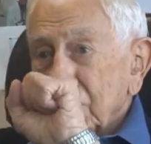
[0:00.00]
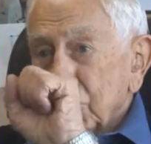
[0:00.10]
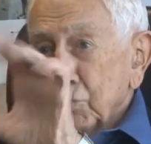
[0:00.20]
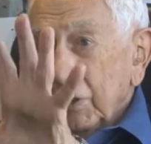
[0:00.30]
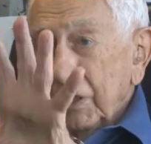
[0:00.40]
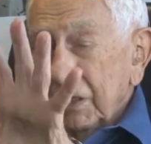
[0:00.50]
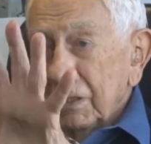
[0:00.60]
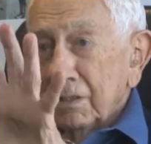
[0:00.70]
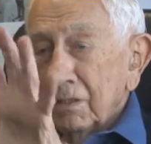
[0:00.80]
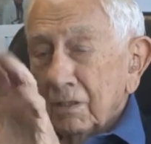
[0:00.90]
twenty,
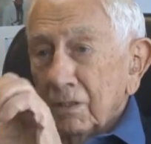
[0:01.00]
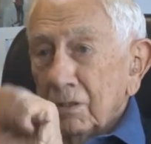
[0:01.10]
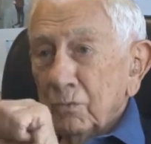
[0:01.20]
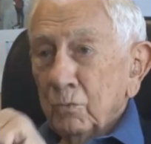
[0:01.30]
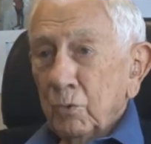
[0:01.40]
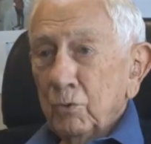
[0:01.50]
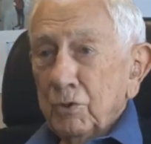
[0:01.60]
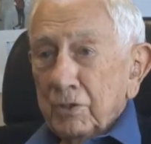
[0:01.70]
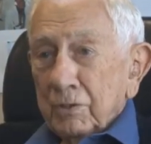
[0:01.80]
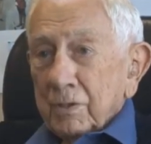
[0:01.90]

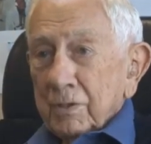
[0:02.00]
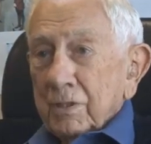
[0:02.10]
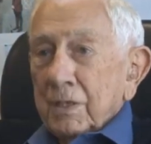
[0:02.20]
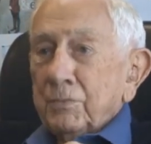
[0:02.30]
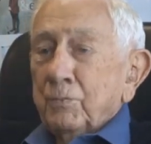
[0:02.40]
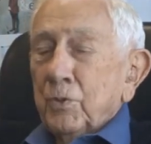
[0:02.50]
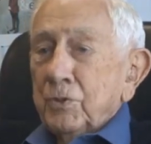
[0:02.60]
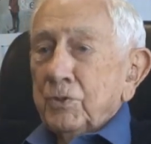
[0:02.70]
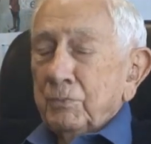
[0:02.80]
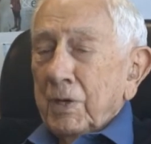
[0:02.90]
wounded. I
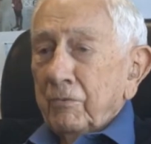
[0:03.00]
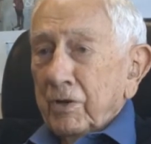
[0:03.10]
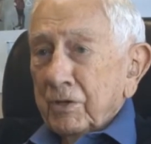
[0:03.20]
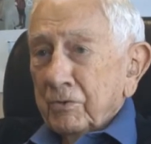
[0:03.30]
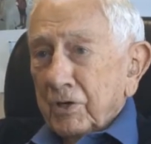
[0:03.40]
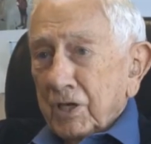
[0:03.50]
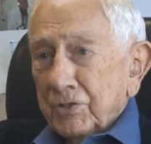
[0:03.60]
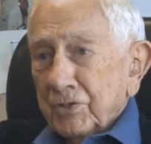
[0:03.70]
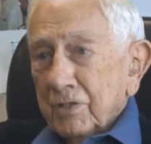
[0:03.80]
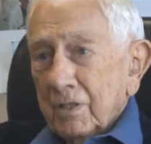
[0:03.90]
pointed to my Red
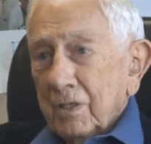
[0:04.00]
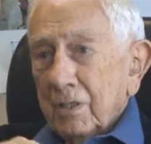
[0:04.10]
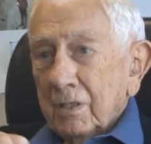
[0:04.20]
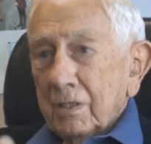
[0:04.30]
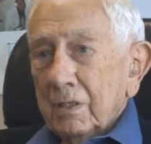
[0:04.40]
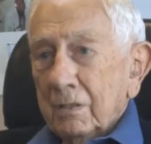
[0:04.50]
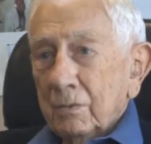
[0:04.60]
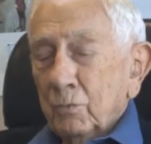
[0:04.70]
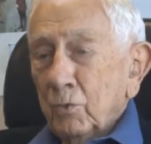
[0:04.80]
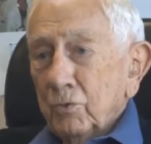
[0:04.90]
Cross,
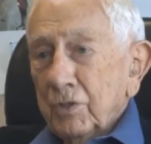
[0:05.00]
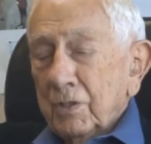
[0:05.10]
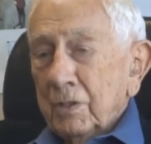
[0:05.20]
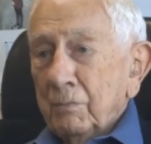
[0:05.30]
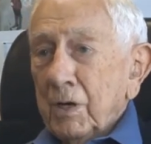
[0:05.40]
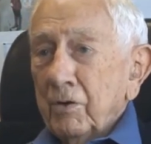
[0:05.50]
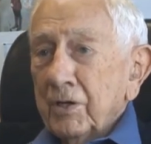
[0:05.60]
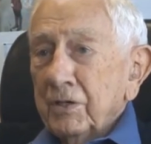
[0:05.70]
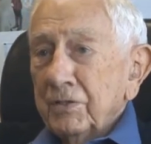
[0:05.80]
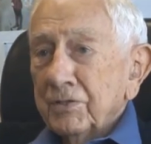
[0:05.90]
and wounded
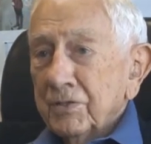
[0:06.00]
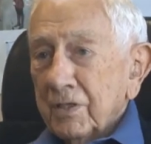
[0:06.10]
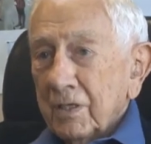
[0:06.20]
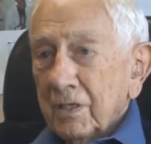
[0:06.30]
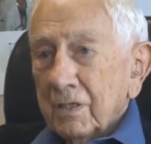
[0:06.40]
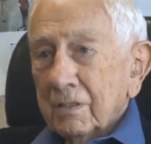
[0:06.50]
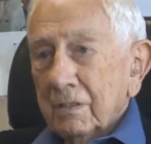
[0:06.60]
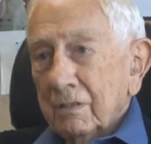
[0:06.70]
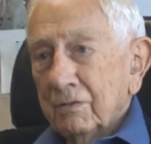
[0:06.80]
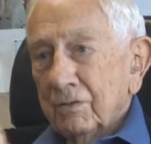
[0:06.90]
Americans,
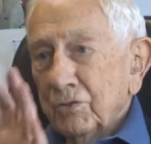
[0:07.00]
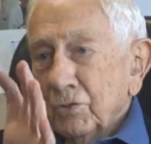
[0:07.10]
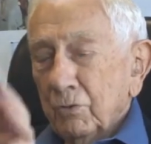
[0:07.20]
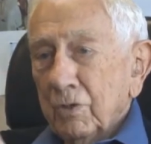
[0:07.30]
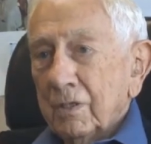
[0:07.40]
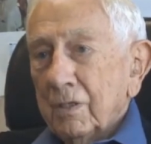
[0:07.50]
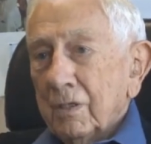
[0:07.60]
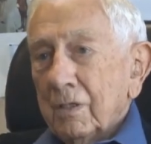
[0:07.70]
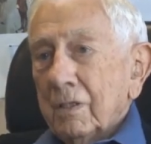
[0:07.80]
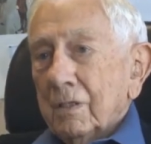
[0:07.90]
you know, and so on,
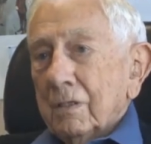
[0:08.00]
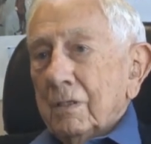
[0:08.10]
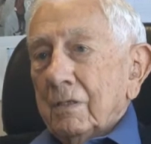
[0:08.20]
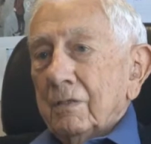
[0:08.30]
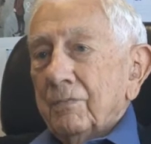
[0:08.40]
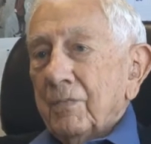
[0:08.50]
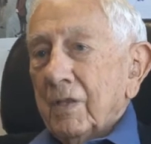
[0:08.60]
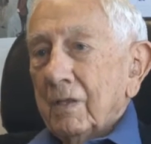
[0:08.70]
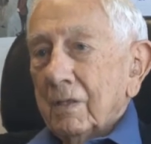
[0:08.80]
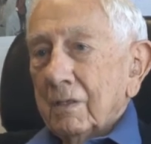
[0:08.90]
you know.
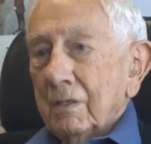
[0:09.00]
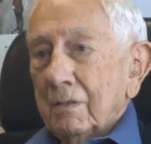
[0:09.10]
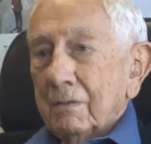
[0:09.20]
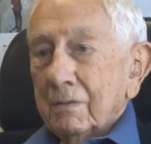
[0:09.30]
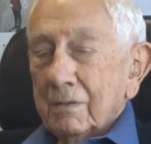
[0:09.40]
And,